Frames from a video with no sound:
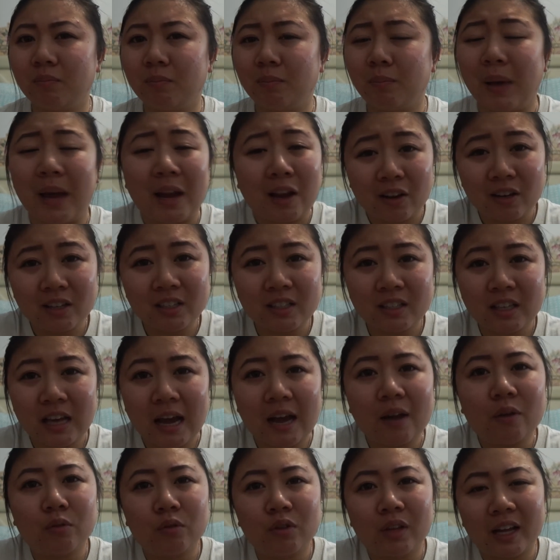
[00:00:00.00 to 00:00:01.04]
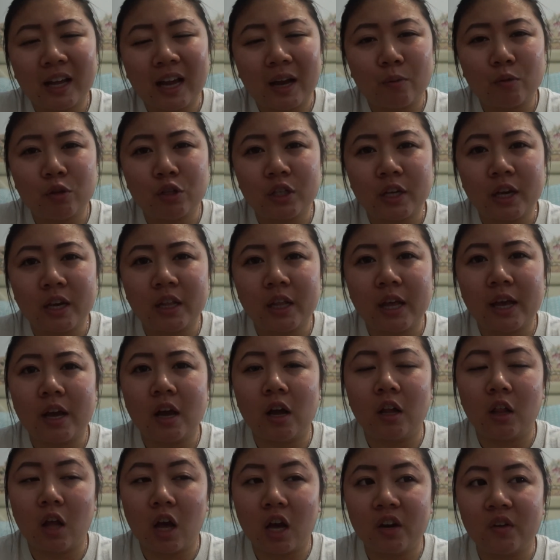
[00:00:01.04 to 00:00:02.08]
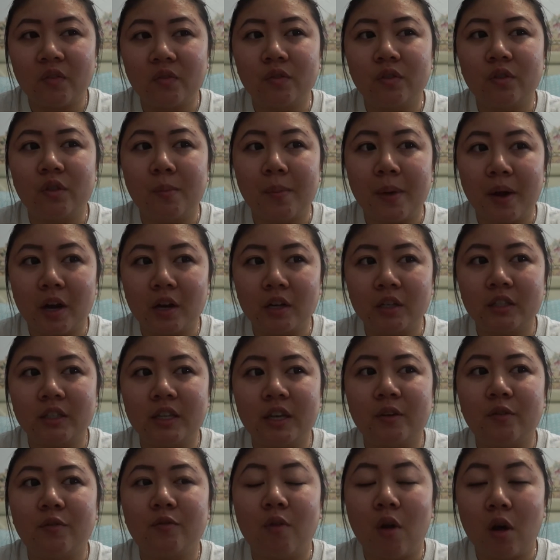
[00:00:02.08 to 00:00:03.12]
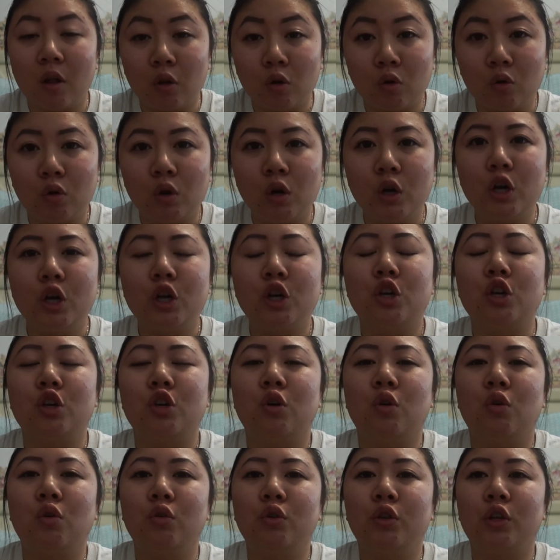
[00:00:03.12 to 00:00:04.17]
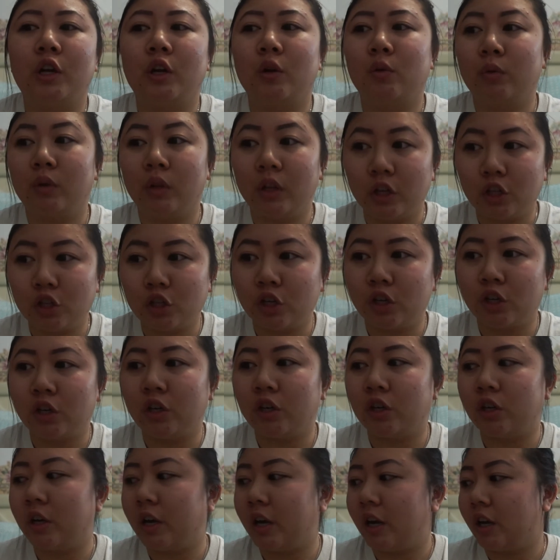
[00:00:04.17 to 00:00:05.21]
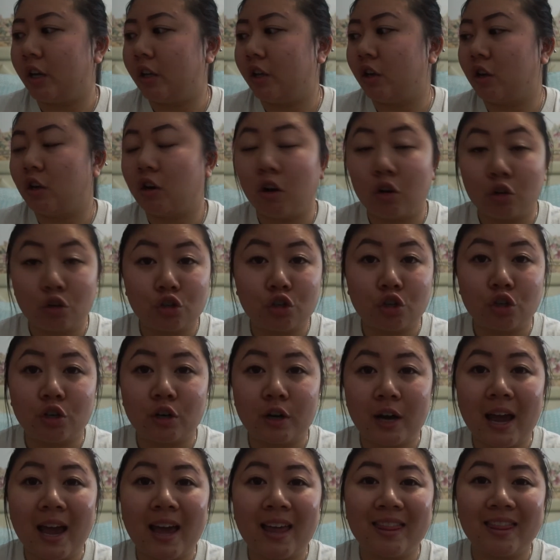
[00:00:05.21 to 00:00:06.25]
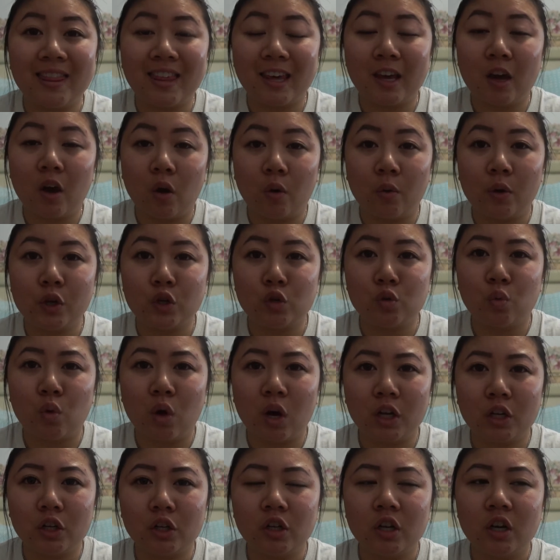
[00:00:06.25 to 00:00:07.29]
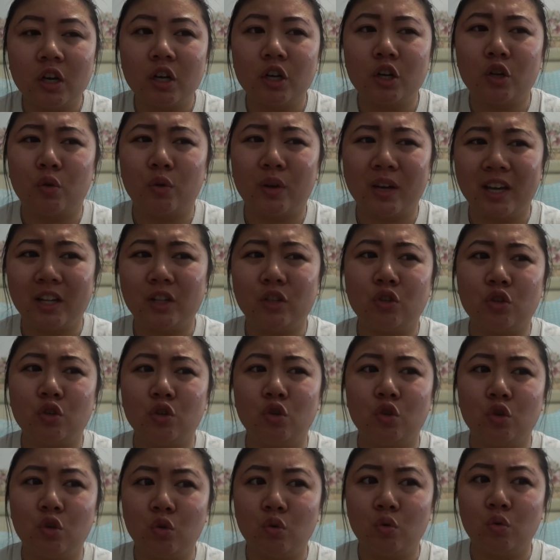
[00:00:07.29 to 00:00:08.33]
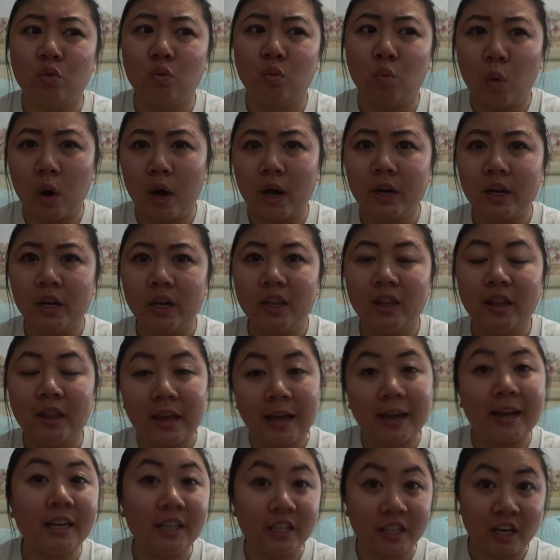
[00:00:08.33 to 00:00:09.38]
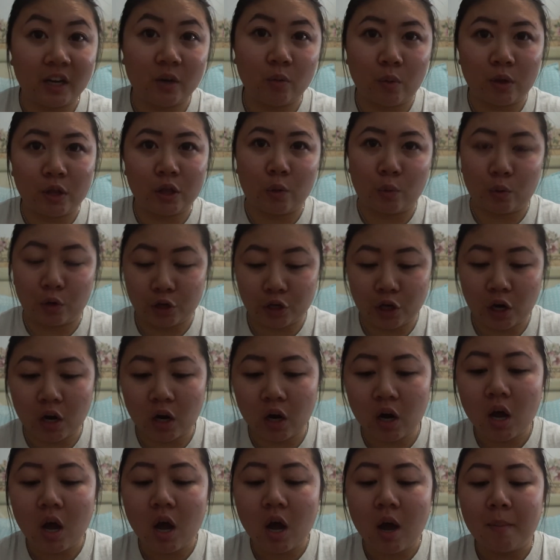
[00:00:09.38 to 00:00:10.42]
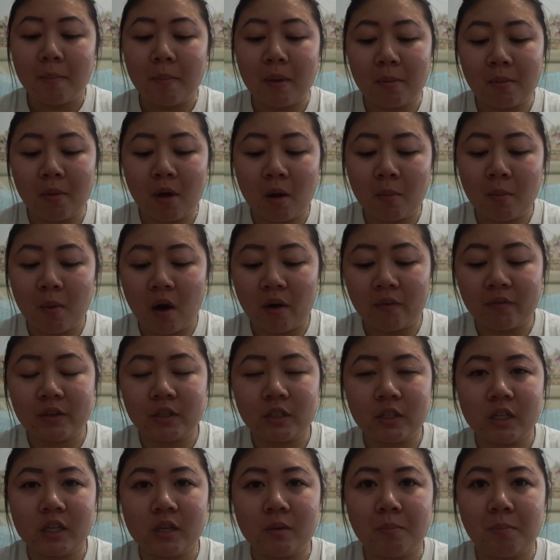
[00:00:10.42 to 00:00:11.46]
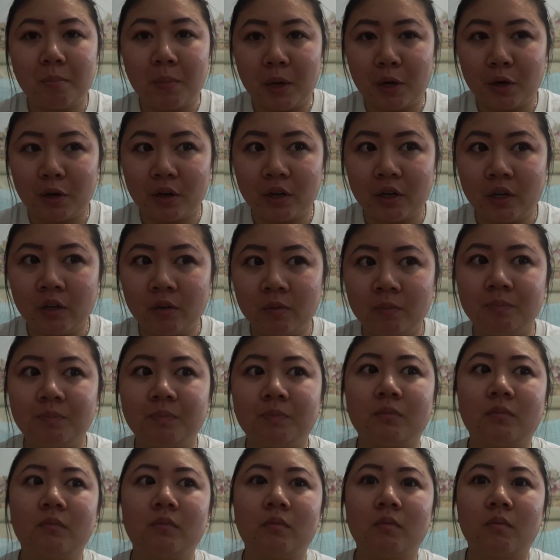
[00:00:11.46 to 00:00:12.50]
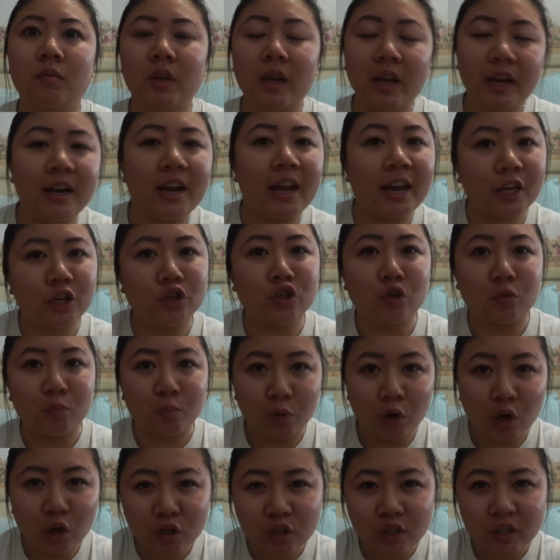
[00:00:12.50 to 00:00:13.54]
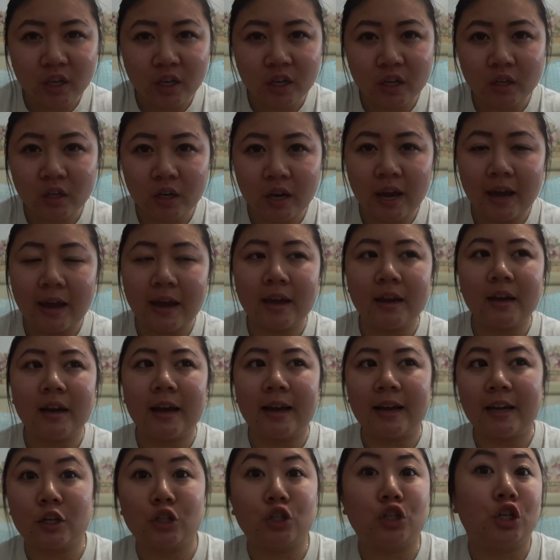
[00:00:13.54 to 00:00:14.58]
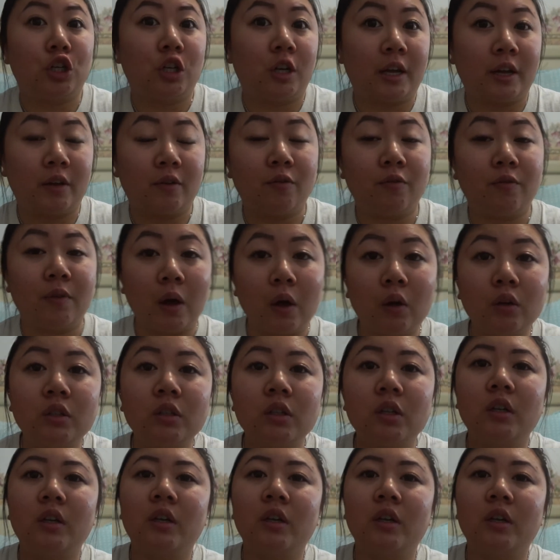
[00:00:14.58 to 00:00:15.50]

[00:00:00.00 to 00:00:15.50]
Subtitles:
parents. I would say like a lot of the parents, they follow, you know, their religion and their culture, and they always want, you know, kids to do what they did when they were young. My mom obviously married an Asian person, and I guess she like felt